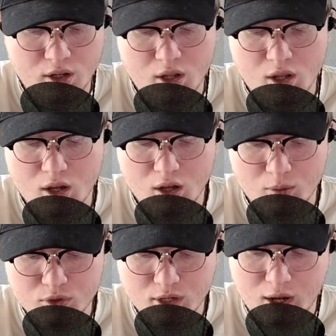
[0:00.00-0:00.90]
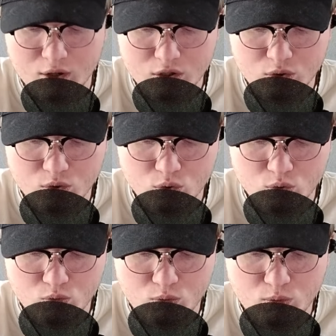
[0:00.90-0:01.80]
So like, how do you,
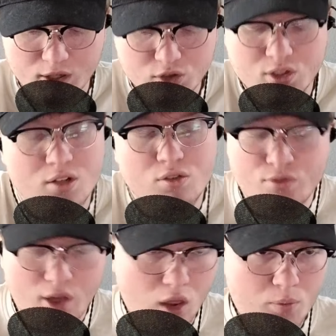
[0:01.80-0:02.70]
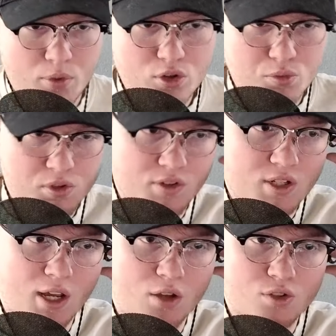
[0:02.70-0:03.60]
I guess you could say, develop their specific
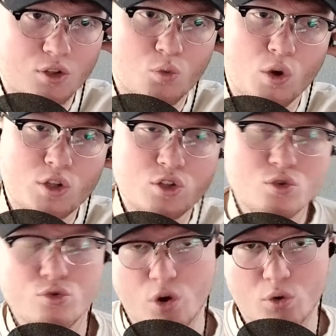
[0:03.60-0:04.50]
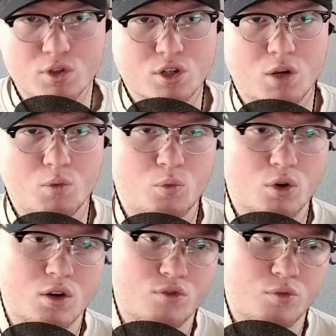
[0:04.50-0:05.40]
styles, and like what do you focus on when
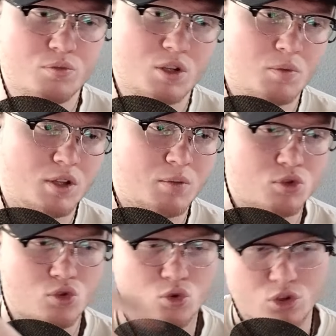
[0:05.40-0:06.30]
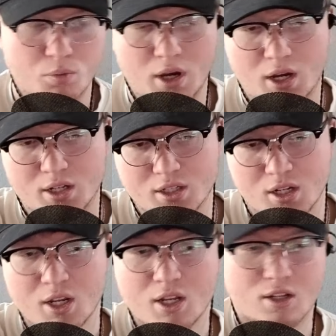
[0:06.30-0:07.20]
working from someone like MrWhoseTheBoss
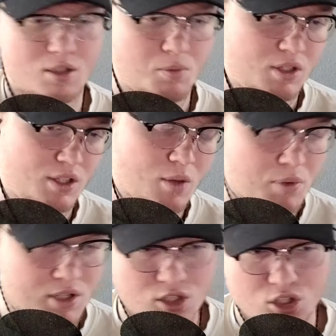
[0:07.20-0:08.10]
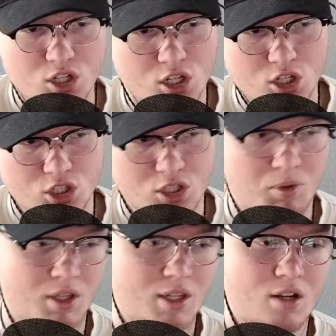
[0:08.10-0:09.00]
to someone in like a business niche to someone like in an